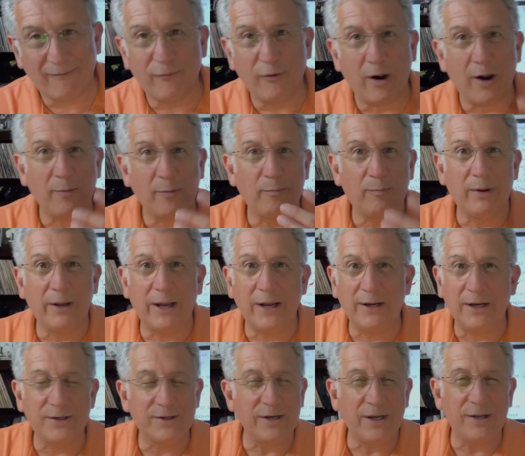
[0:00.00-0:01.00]
Franc blend.
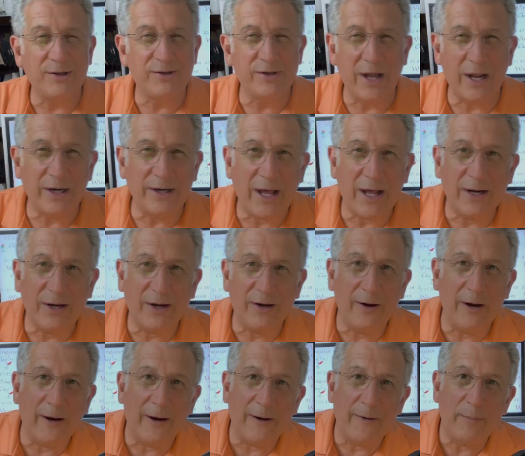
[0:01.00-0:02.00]
It's not a lot of
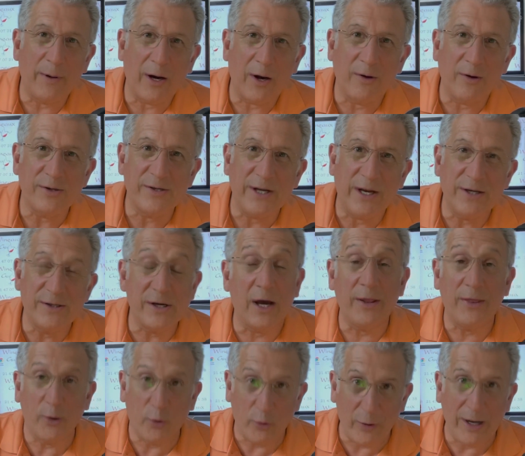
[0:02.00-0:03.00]
pyrazines,
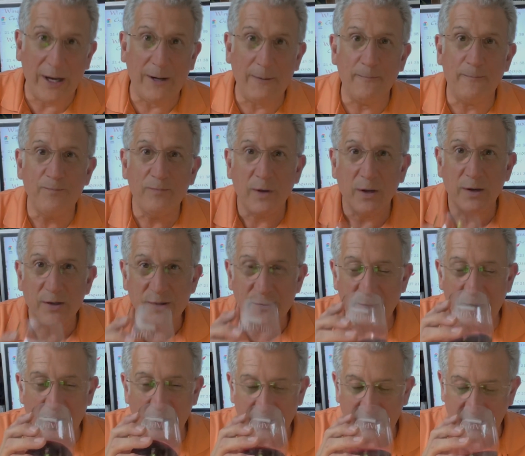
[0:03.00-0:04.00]
the green
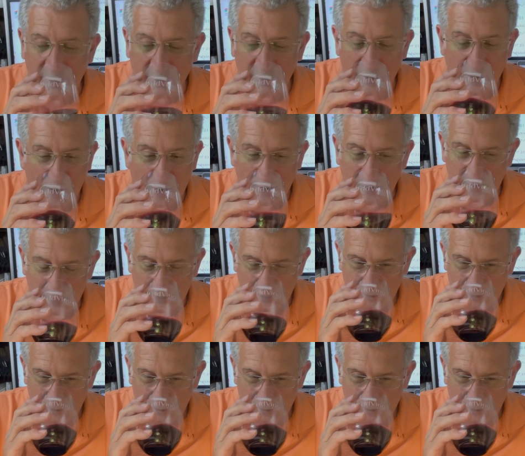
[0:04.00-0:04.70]
smell in here at all.